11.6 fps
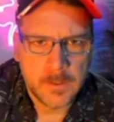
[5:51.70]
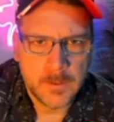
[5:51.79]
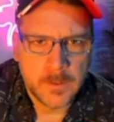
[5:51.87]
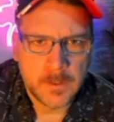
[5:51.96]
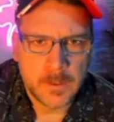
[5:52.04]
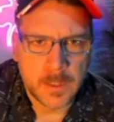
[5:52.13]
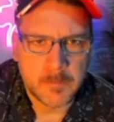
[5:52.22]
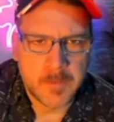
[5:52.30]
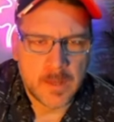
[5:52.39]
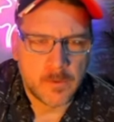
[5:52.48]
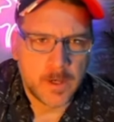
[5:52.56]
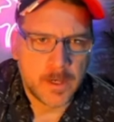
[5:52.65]
And by the
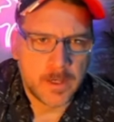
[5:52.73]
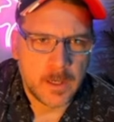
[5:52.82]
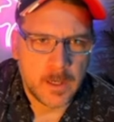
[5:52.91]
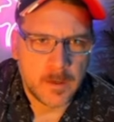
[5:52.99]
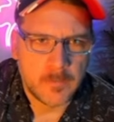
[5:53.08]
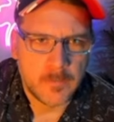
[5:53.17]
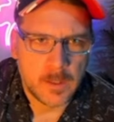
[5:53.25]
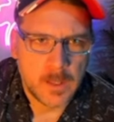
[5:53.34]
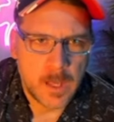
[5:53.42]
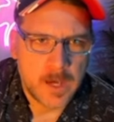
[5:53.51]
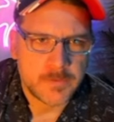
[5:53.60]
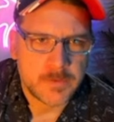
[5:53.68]
way, a lot
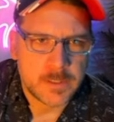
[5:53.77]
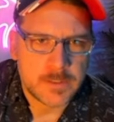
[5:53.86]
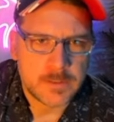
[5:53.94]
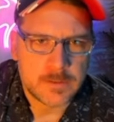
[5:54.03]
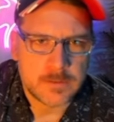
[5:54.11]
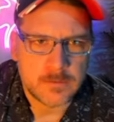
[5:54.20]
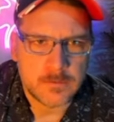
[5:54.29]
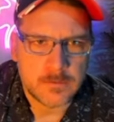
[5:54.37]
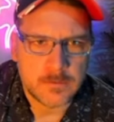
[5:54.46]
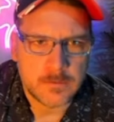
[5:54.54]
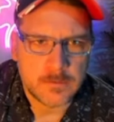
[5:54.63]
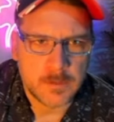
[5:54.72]
of this,
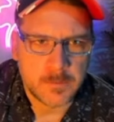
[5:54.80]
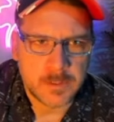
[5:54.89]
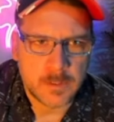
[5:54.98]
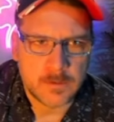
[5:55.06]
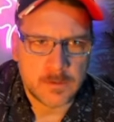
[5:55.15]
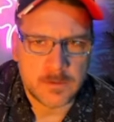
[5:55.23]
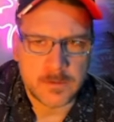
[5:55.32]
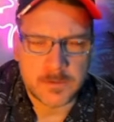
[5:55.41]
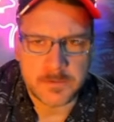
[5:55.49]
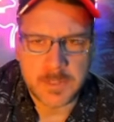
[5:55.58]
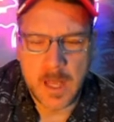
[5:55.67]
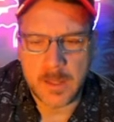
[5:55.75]
I mean, the
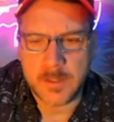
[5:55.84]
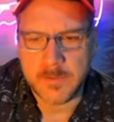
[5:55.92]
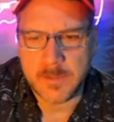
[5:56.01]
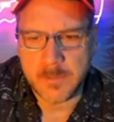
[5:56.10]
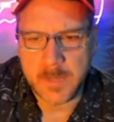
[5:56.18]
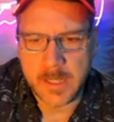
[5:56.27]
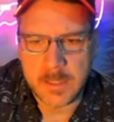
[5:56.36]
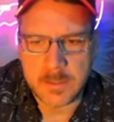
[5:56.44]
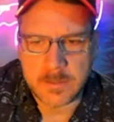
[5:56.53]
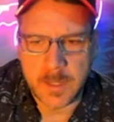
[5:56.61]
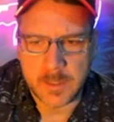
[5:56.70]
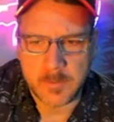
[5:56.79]
totality of the debate is
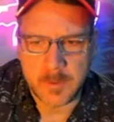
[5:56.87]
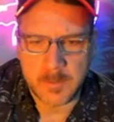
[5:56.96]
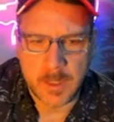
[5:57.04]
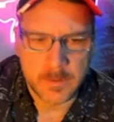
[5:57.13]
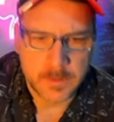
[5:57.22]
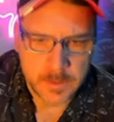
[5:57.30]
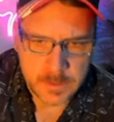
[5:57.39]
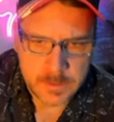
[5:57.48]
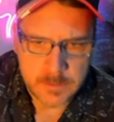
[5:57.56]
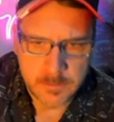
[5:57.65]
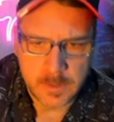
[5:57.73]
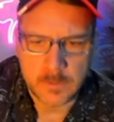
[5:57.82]
not going to be about this,
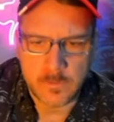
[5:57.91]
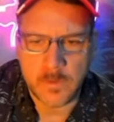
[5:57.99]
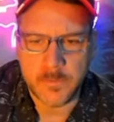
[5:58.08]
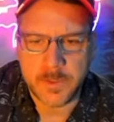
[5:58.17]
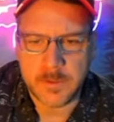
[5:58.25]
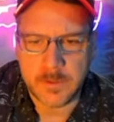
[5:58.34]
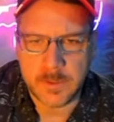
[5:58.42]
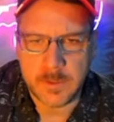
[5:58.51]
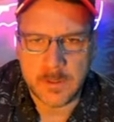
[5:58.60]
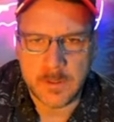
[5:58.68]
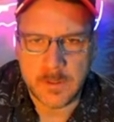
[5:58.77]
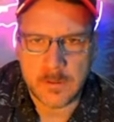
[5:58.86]
but when we do
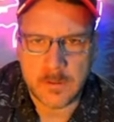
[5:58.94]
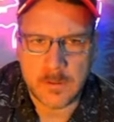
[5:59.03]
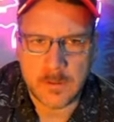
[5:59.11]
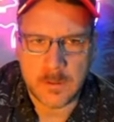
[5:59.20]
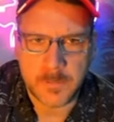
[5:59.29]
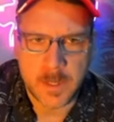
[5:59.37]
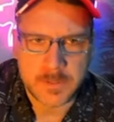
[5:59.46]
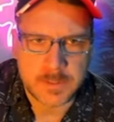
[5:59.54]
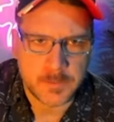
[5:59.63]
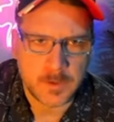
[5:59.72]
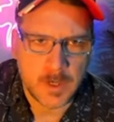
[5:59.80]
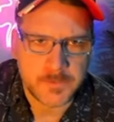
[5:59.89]
the apostate
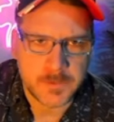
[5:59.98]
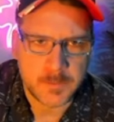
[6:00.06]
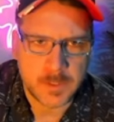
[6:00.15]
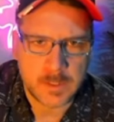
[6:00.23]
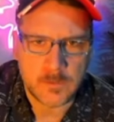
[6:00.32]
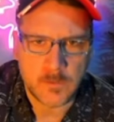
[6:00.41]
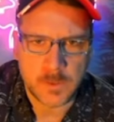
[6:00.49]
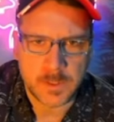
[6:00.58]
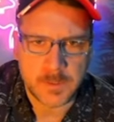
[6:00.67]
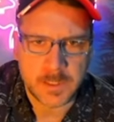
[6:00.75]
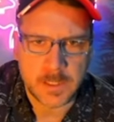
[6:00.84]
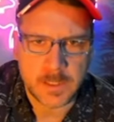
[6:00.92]
prophet debate, we're going to be
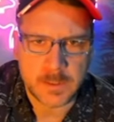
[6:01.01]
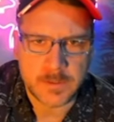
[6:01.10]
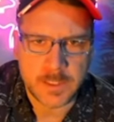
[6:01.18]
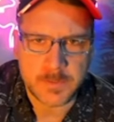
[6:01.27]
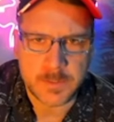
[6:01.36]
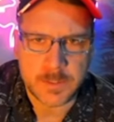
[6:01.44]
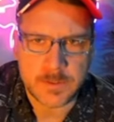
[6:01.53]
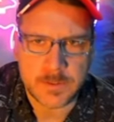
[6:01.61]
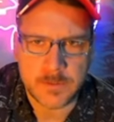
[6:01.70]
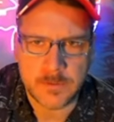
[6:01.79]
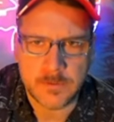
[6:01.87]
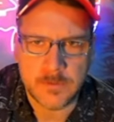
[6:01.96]
getting deep
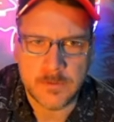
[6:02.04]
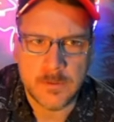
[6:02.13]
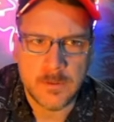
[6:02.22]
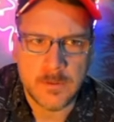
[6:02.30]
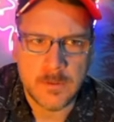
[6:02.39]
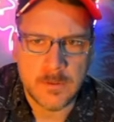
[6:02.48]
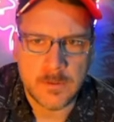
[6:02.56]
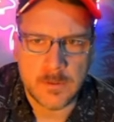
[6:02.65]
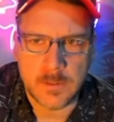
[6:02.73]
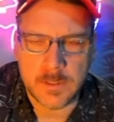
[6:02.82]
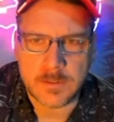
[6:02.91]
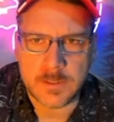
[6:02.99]
into
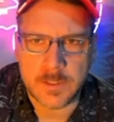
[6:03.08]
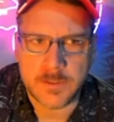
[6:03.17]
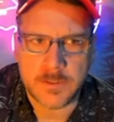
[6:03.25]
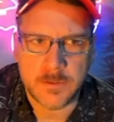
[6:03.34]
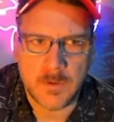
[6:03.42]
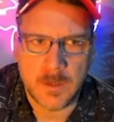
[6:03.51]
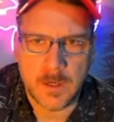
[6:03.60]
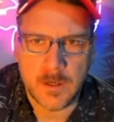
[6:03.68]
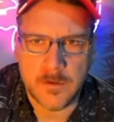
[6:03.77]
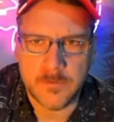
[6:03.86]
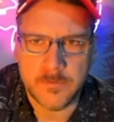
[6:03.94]
this issue of